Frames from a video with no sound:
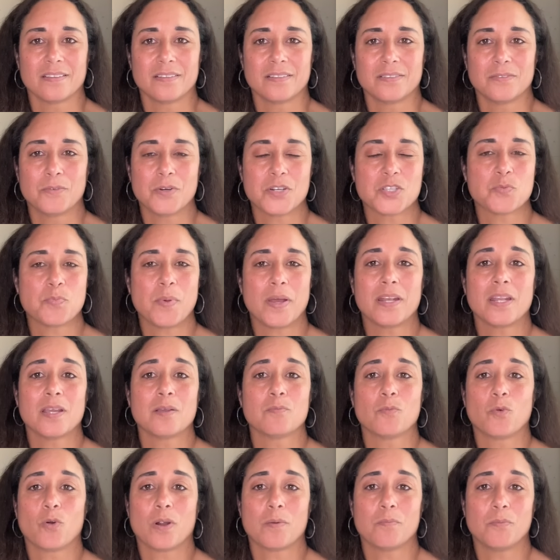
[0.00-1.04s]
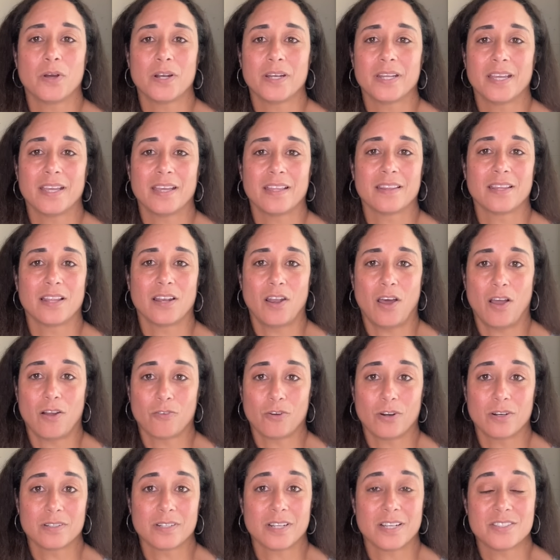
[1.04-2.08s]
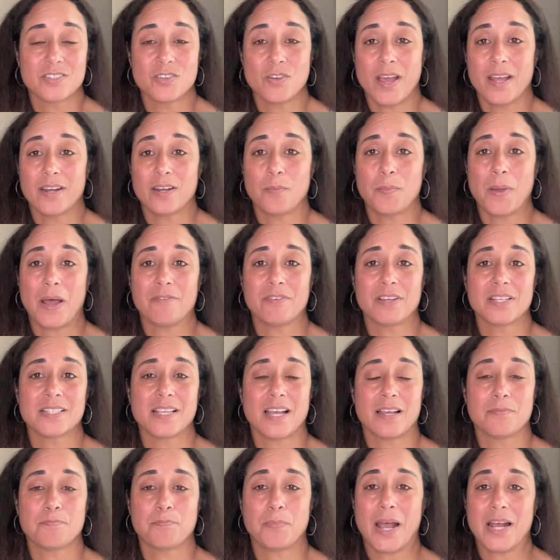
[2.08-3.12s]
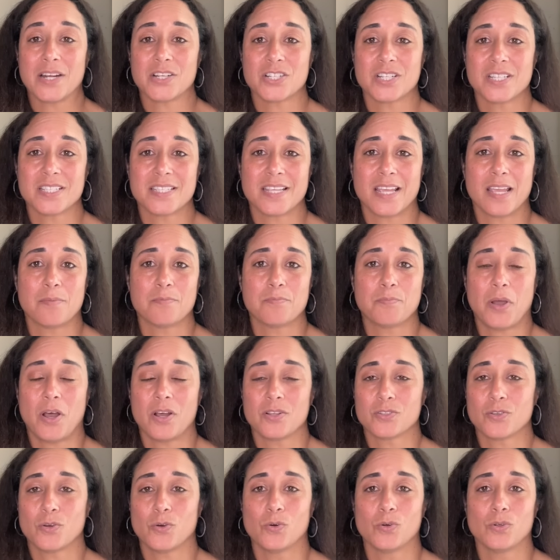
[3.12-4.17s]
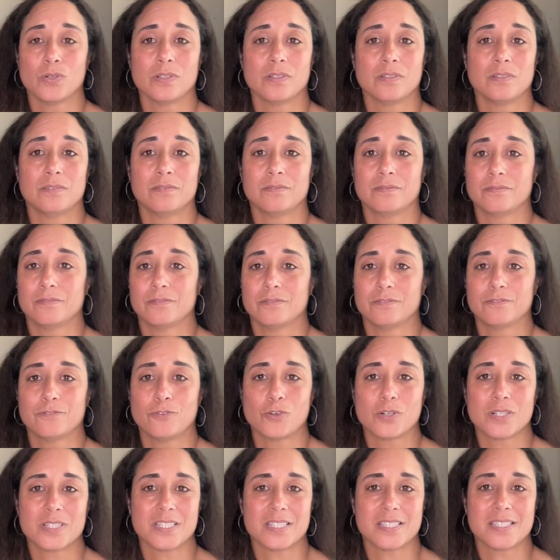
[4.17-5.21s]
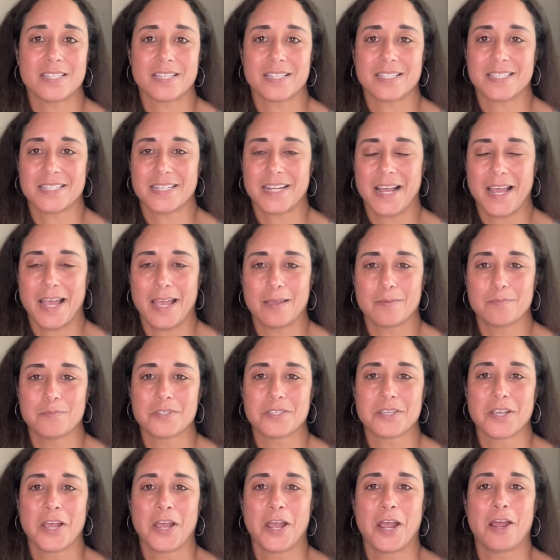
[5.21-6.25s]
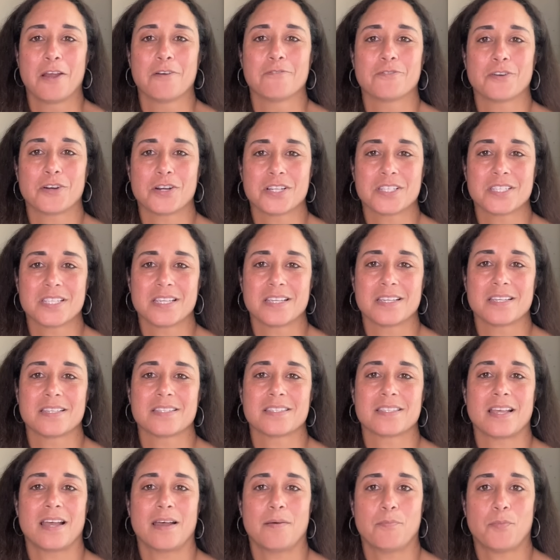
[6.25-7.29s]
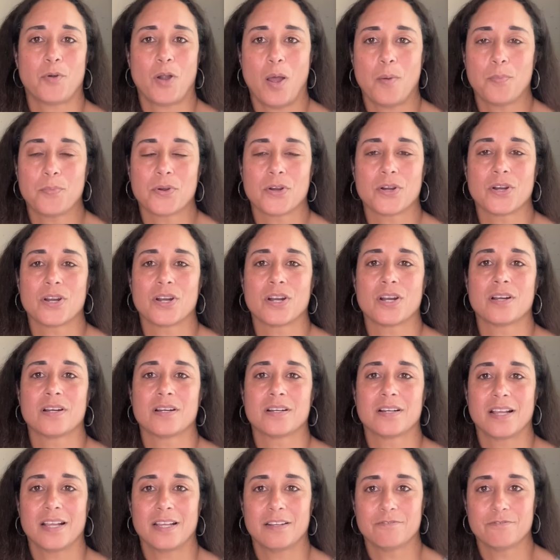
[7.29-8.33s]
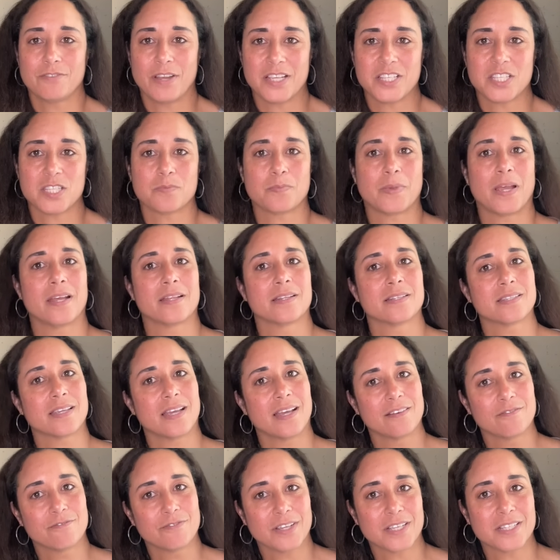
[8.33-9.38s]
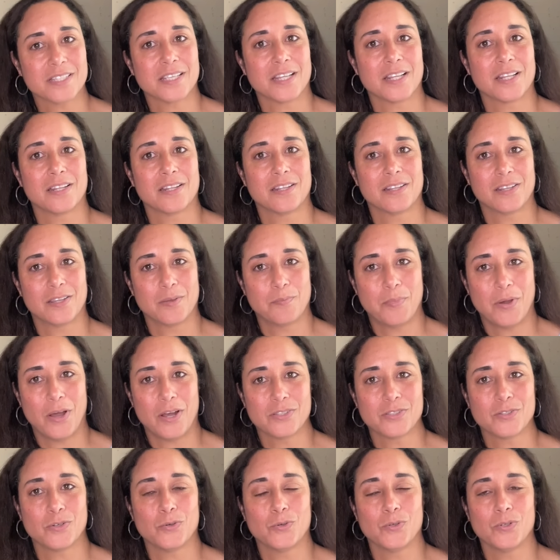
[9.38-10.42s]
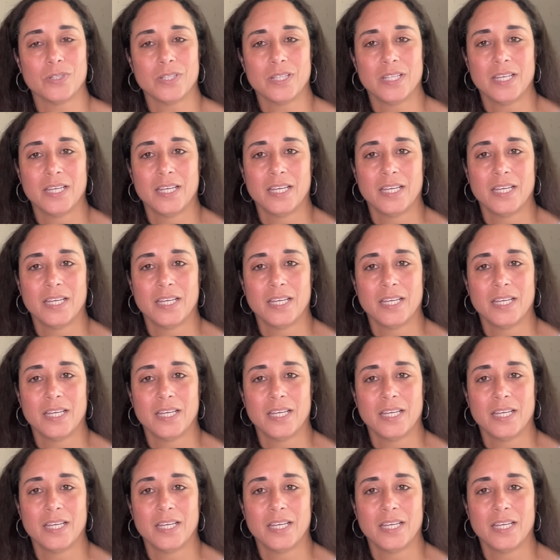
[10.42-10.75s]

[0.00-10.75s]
we're spending more money in the long run, because you end up having to patch the same pothole 4 to 6 times versus a proper investment and fixing the pothole